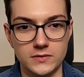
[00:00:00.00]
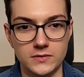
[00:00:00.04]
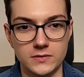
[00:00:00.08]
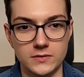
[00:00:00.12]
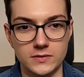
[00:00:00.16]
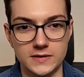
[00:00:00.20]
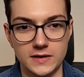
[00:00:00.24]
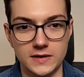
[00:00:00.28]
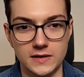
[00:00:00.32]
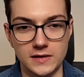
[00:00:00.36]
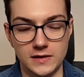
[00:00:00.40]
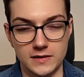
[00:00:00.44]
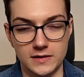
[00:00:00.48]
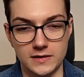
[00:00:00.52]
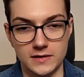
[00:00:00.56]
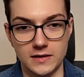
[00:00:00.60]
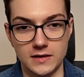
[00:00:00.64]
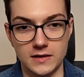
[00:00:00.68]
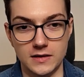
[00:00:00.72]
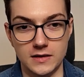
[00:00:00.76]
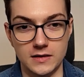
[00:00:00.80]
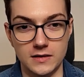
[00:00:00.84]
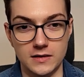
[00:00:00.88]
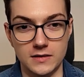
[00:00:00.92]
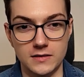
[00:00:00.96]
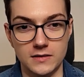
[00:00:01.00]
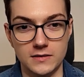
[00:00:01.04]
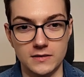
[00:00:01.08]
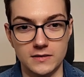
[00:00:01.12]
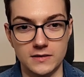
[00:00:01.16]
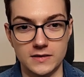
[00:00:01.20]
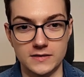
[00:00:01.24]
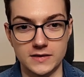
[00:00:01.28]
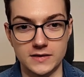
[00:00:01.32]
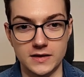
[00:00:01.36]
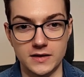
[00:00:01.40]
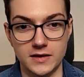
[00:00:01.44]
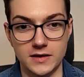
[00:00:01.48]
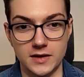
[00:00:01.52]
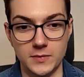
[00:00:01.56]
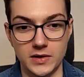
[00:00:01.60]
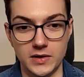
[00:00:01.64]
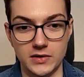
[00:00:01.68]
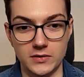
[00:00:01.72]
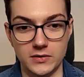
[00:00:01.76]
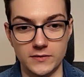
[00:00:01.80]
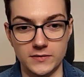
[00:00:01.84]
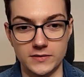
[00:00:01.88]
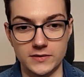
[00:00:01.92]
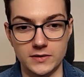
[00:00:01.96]
select the desired
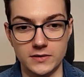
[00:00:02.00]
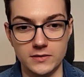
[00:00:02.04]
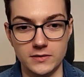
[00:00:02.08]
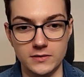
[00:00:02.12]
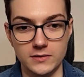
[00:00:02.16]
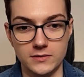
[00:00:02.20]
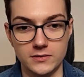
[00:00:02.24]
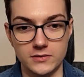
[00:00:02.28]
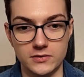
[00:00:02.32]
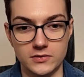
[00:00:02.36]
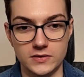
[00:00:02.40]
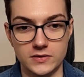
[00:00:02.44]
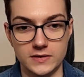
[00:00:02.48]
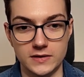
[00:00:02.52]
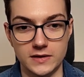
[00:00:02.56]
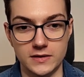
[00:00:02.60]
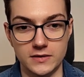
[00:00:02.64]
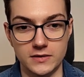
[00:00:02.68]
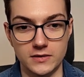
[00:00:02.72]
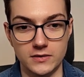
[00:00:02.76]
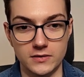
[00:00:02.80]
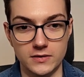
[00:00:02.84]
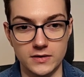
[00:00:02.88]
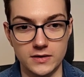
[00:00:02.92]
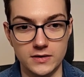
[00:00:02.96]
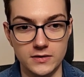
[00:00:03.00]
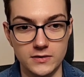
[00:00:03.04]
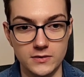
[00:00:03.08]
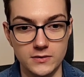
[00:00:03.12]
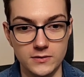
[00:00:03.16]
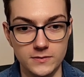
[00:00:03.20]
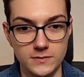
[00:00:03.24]
amount of SOL, you just click continue.